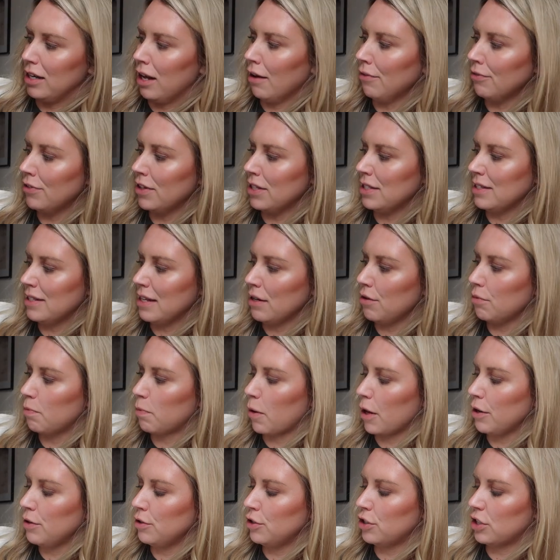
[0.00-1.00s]
Love this little
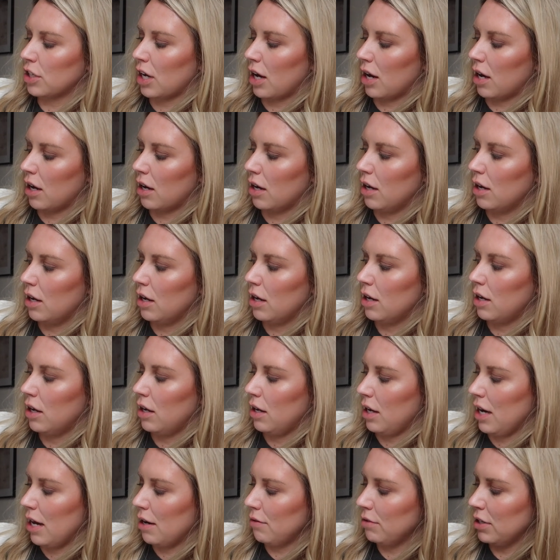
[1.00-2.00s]
brochure.
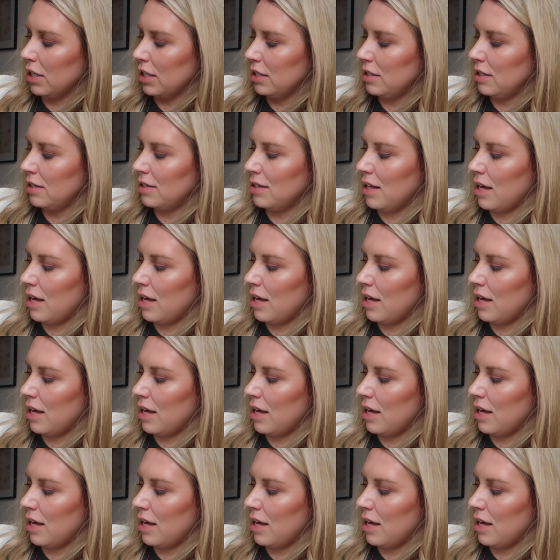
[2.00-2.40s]
How nice is